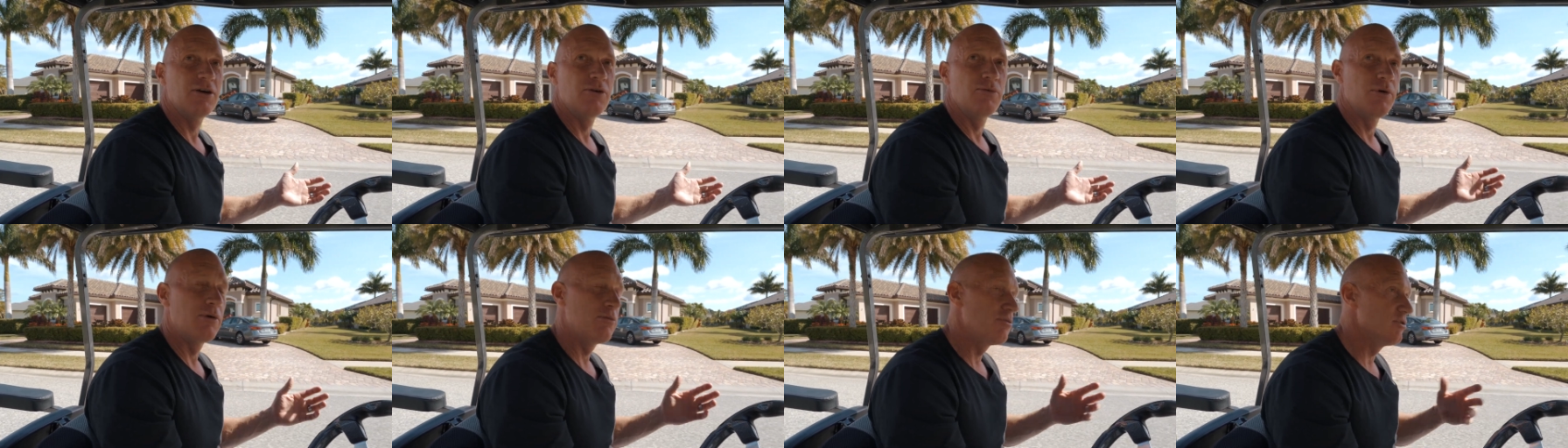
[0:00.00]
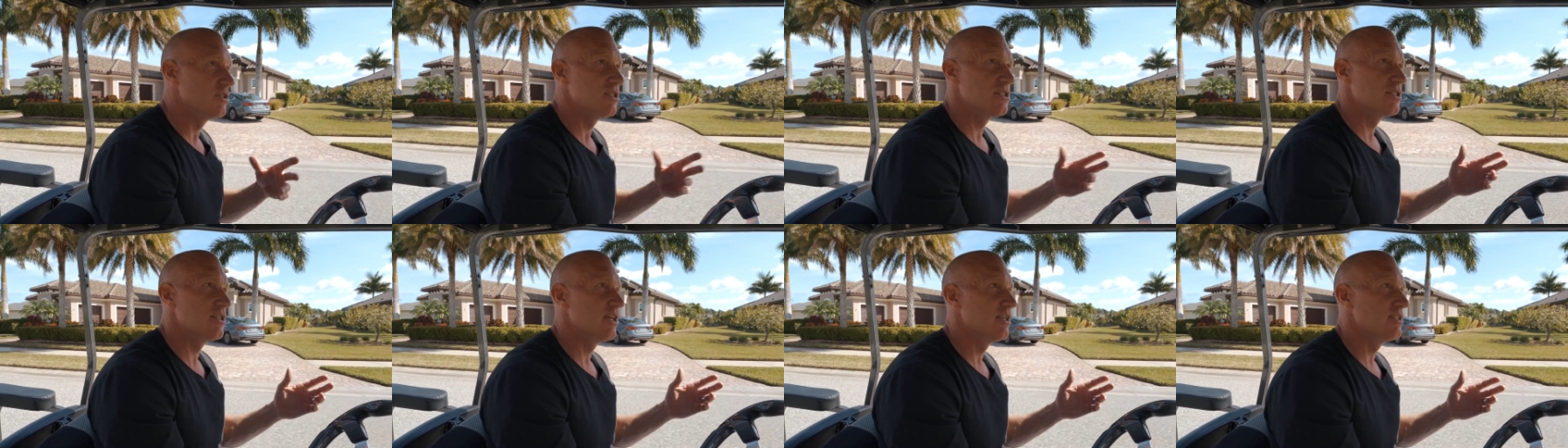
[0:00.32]
We were
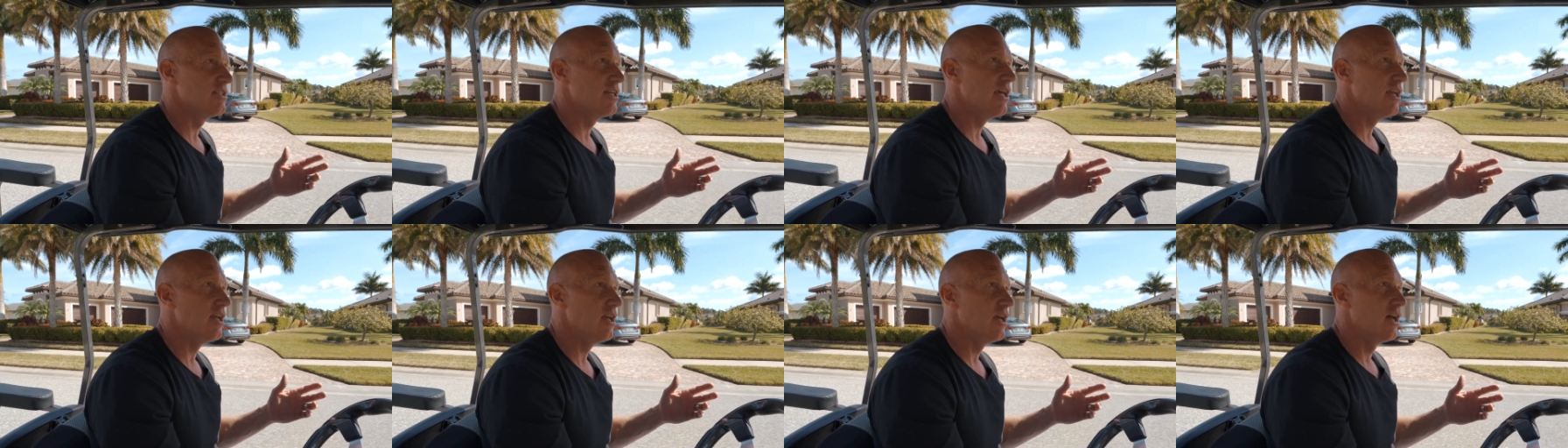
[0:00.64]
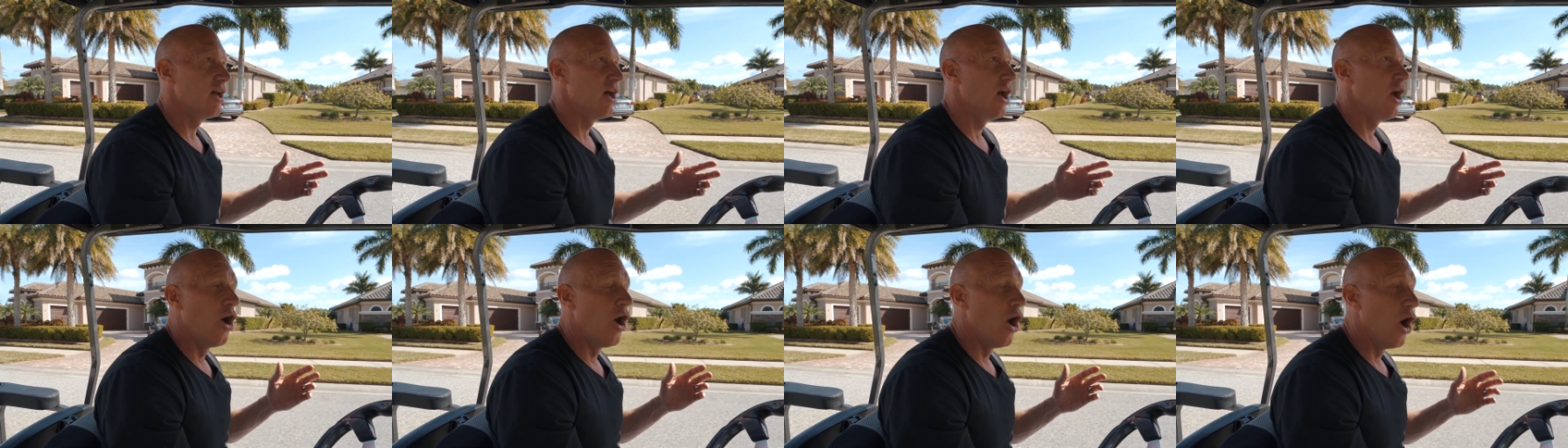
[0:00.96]
just gonna take,
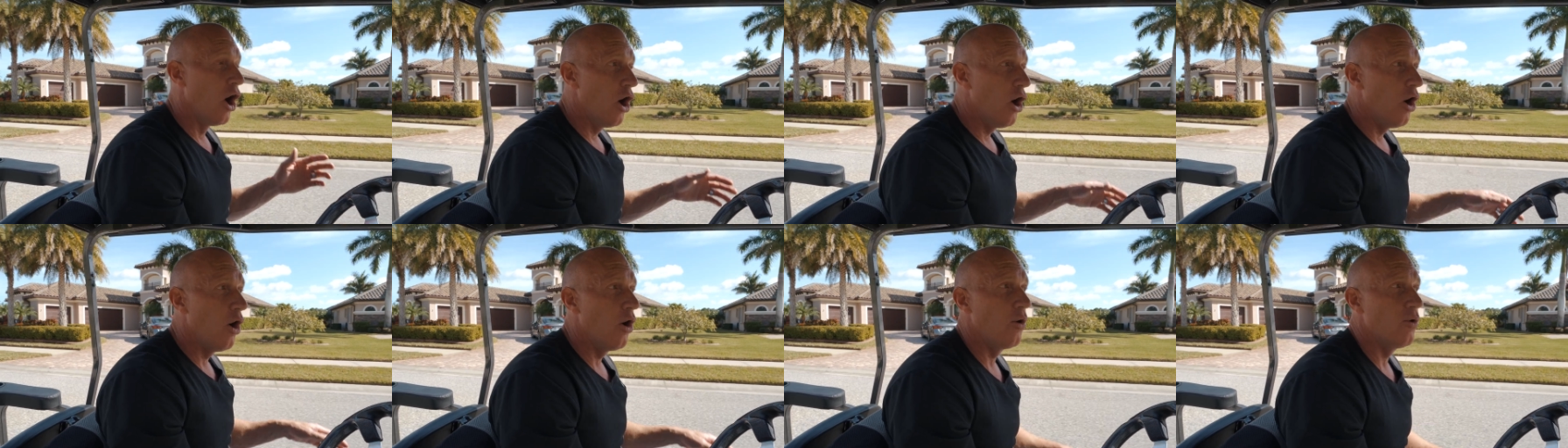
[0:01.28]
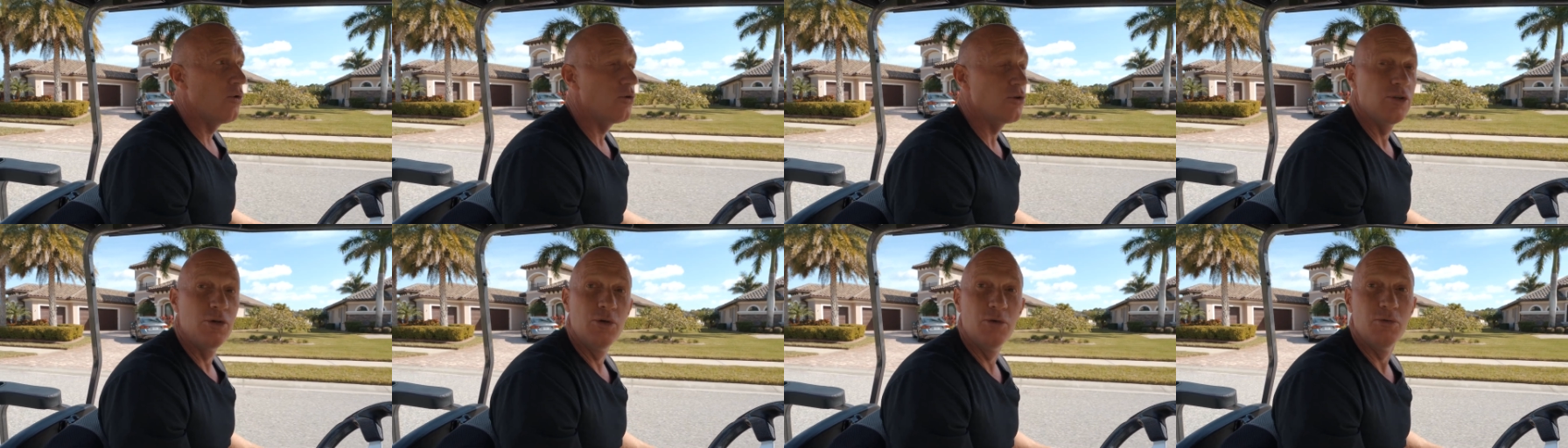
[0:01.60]

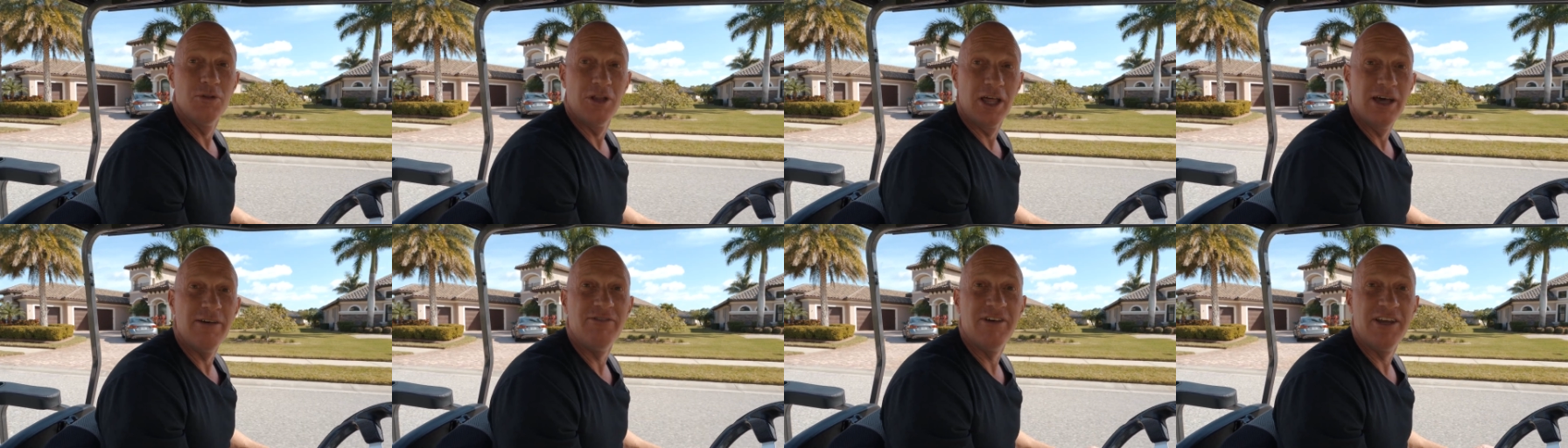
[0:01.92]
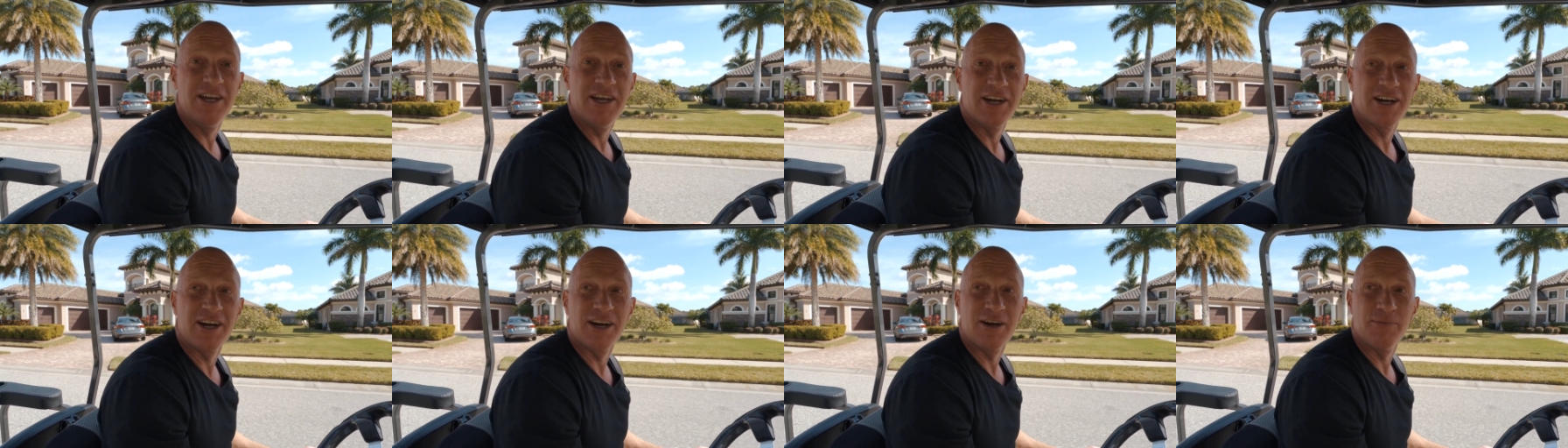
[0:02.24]
oh, you live
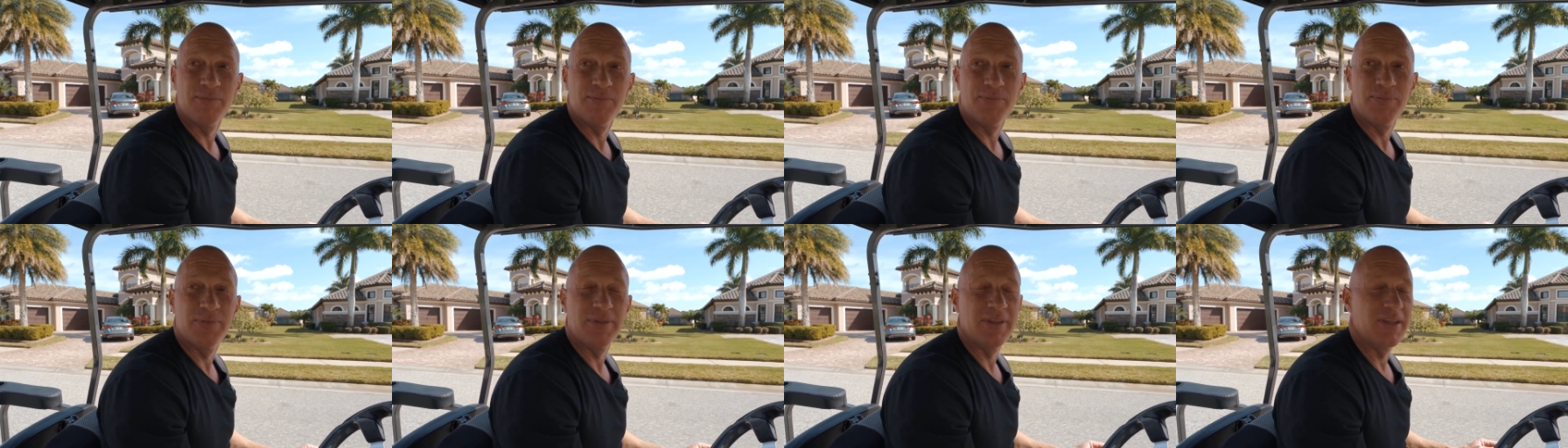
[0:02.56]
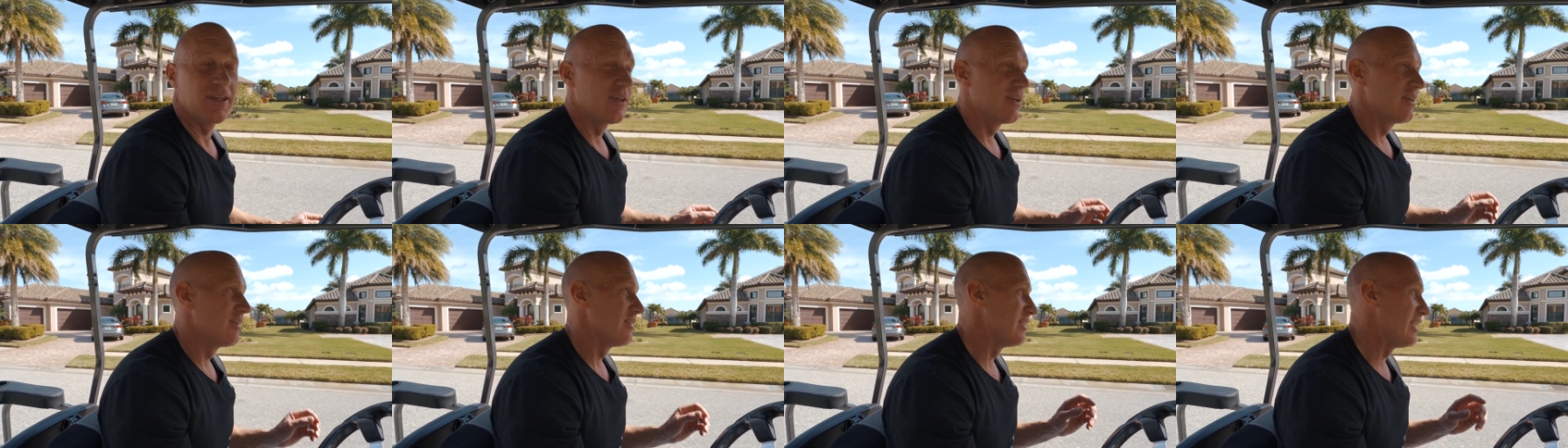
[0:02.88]
here.
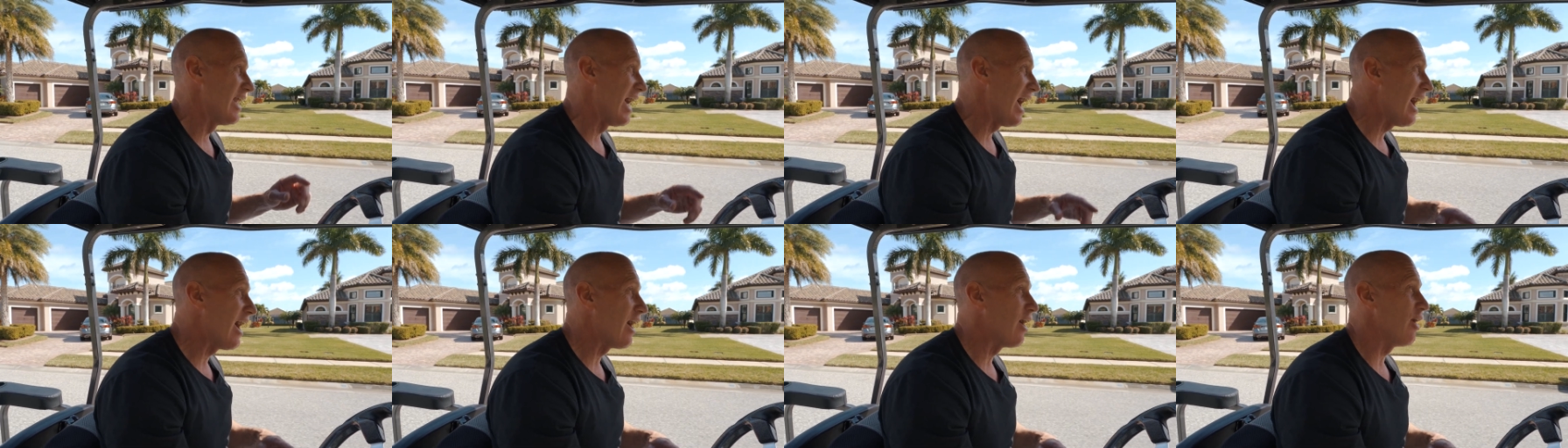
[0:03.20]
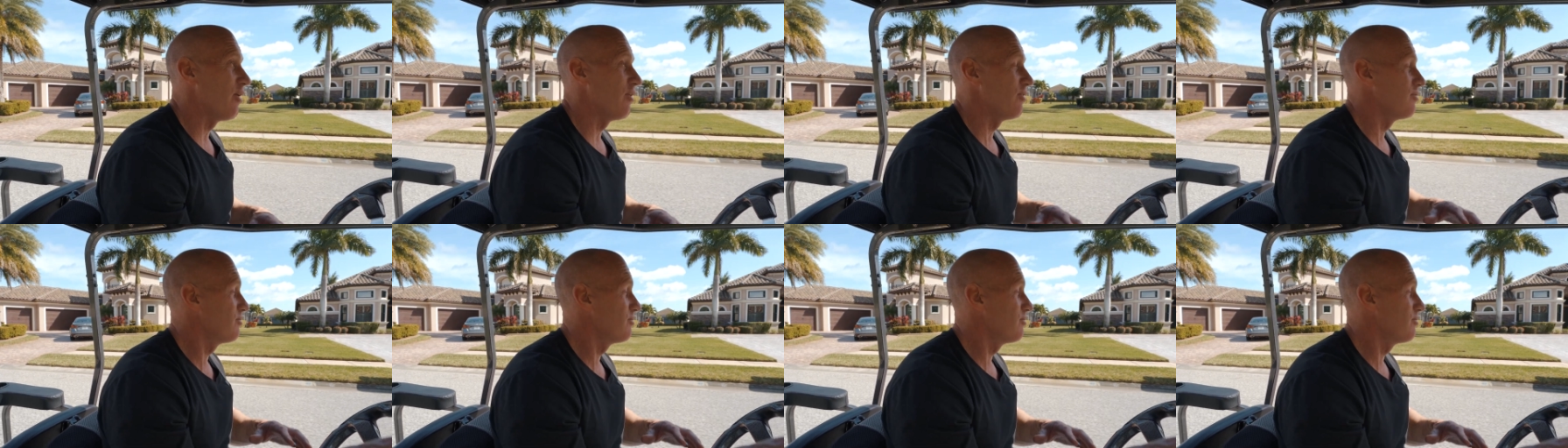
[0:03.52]
Now,